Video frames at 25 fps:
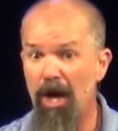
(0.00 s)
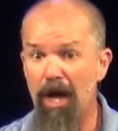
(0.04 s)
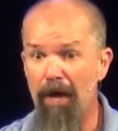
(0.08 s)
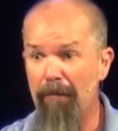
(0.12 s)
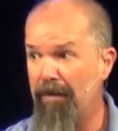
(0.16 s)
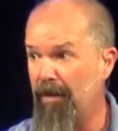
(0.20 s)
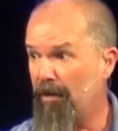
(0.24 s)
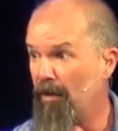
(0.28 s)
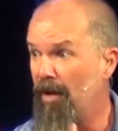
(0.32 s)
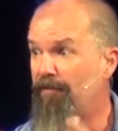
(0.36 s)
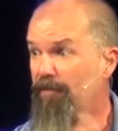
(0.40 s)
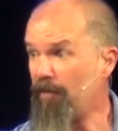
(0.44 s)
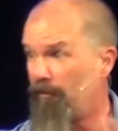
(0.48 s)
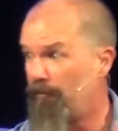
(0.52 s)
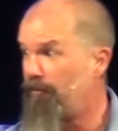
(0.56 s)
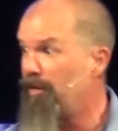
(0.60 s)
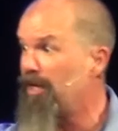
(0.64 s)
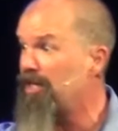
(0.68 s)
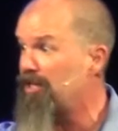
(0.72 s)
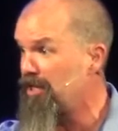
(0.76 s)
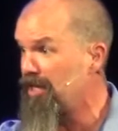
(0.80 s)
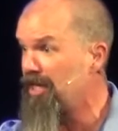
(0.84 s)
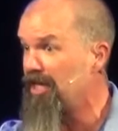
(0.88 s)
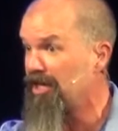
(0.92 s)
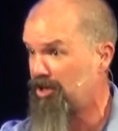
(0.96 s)
By the way, if you're
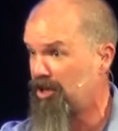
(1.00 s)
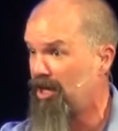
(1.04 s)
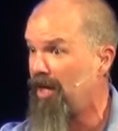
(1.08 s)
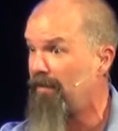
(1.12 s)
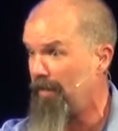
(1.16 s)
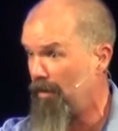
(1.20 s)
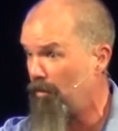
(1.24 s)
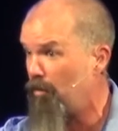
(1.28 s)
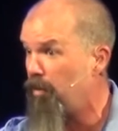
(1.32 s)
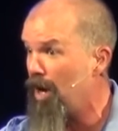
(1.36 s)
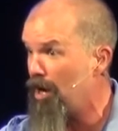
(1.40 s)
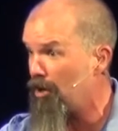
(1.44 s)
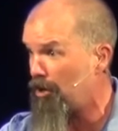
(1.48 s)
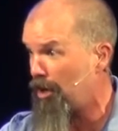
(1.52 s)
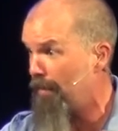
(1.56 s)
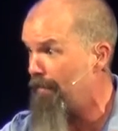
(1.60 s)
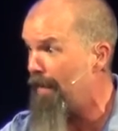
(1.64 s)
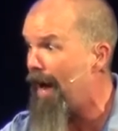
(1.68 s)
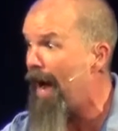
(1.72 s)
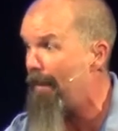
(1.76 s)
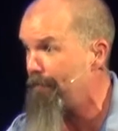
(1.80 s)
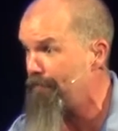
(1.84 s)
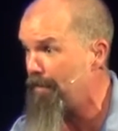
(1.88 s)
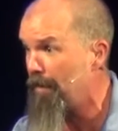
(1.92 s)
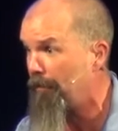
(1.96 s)
visiting the summit, welcome.
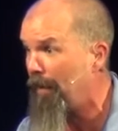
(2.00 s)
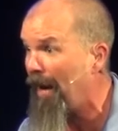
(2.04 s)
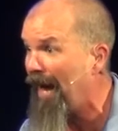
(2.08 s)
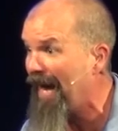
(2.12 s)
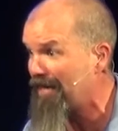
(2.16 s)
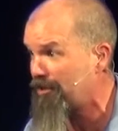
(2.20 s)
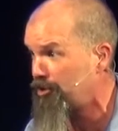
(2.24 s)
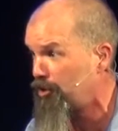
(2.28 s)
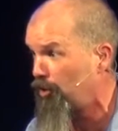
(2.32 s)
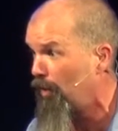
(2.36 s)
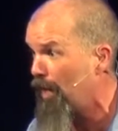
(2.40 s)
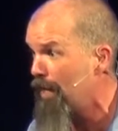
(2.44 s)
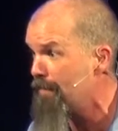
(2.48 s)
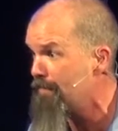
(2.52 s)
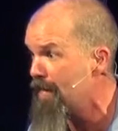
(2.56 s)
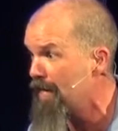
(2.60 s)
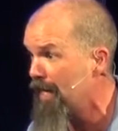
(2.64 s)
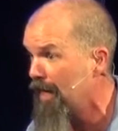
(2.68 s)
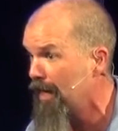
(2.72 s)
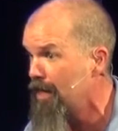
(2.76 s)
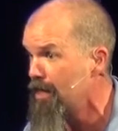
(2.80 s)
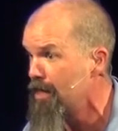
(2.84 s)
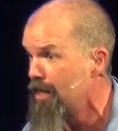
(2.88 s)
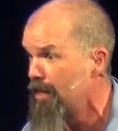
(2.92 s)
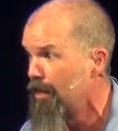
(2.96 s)
I'm the pastor,
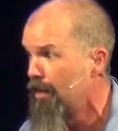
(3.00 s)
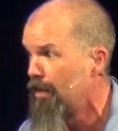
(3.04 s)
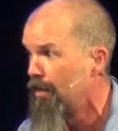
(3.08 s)
amen?